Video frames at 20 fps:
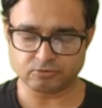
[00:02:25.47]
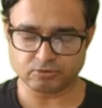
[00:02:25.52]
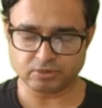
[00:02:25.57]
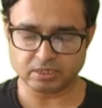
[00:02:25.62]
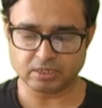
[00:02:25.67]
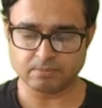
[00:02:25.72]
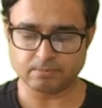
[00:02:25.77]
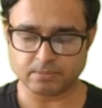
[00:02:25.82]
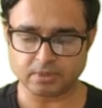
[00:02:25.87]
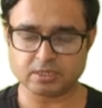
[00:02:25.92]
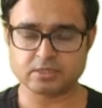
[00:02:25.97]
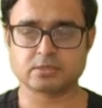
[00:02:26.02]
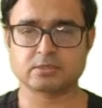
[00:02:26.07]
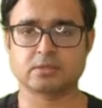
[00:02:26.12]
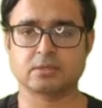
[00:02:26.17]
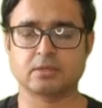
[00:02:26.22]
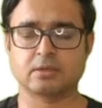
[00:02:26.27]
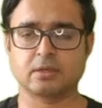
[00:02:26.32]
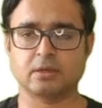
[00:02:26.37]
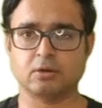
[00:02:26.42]
3
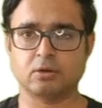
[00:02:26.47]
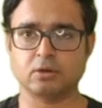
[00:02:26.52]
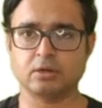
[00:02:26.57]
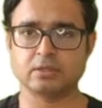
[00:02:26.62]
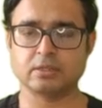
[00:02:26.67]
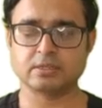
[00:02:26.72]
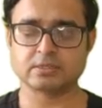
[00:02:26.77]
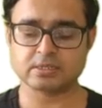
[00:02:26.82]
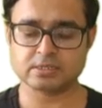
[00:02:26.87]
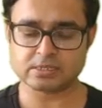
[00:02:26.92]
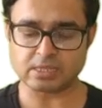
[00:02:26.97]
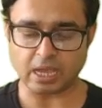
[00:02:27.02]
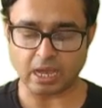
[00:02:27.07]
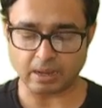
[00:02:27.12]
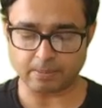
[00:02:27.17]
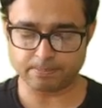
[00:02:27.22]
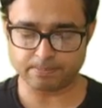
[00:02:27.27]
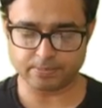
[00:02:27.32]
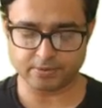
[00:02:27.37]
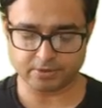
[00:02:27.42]
months. This is
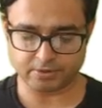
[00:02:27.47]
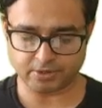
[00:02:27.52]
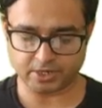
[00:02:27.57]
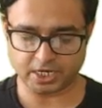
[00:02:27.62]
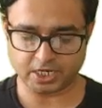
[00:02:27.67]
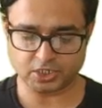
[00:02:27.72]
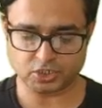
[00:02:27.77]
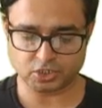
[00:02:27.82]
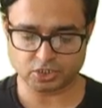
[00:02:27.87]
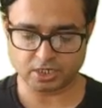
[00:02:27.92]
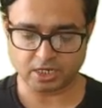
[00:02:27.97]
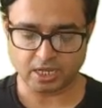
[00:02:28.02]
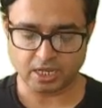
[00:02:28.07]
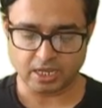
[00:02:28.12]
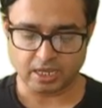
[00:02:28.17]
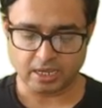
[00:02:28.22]
upper range.